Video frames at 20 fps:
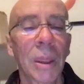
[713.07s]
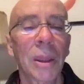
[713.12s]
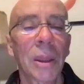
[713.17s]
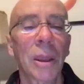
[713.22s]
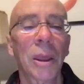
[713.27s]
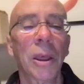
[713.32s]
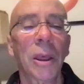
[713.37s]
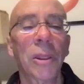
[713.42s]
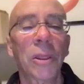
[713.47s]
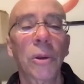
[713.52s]

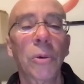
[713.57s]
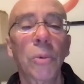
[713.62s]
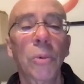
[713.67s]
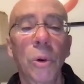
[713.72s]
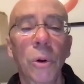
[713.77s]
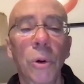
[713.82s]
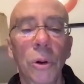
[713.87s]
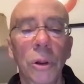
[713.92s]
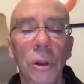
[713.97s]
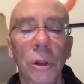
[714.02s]
The
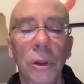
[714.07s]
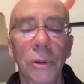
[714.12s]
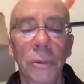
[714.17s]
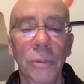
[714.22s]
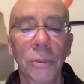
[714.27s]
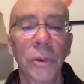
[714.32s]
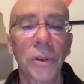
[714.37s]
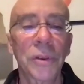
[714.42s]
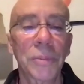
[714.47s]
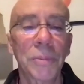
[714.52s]
world
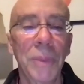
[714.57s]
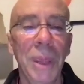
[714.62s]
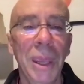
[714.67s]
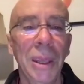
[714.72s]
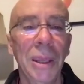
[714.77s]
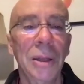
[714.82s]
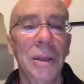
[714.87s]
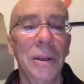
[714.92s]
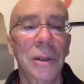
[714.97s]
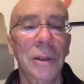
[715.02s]
was
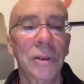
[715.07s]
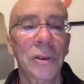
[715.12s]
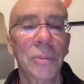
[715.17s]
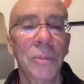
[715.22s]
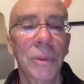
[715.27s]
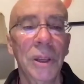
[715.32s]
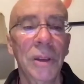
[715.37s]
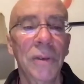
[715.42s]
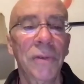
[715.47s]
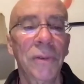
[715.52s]
made to
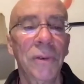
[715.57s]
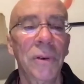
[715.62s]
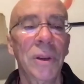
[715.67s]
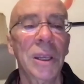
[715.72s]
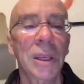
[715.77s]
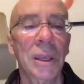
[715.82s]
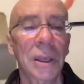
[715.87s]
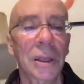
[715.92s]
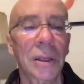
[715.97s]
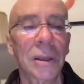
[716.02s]
be
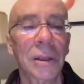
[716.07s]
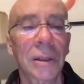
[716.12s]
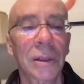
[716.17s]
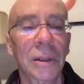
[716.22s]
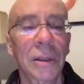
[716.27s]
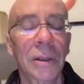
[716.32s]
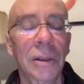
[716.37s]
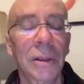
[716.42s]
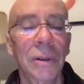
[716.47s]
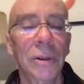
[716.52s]
free in.
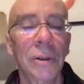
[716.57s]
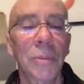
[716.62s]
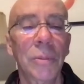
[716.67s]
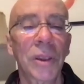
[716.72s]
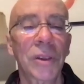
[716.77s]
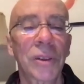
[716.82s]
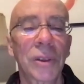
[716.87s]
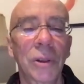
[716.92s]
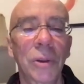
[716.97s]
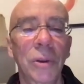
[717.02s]
You
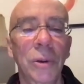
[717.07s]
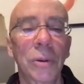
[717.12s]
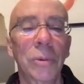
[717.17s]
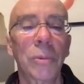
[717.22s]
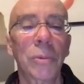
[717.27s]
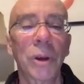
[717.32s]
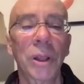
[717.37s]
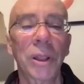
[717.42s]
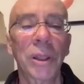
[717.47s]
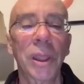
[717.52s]
must
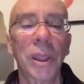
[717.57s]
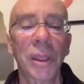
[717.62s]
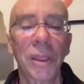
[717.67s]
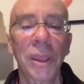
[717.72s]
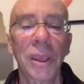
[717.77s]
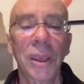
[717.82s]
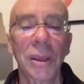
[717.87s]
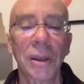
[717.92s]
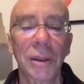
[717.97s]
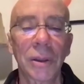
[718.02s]
learn one
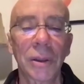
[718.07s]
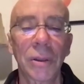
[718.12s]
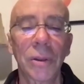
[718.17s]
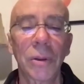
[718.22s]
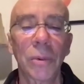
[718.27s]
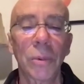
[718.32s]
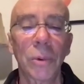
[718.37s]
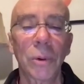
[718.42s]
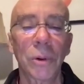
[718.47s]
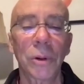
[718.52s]
thing.
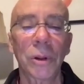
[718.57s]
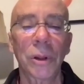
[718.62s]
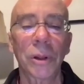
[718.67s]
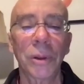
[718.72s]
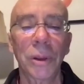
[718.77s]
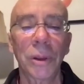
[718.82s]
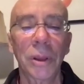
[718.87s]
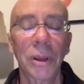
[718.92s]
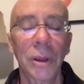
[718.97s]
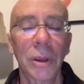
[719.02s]
The world
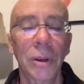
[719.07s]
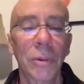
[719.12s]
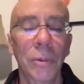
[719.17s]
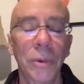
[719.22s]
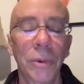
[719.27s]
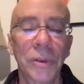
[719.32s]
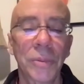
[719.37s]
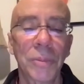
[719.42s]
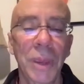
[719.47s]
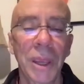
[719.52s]

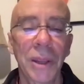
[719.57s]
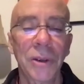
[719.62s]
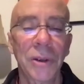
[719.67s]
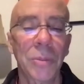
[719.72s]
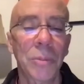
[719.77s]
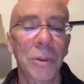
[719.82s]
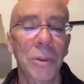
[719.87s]
was made to be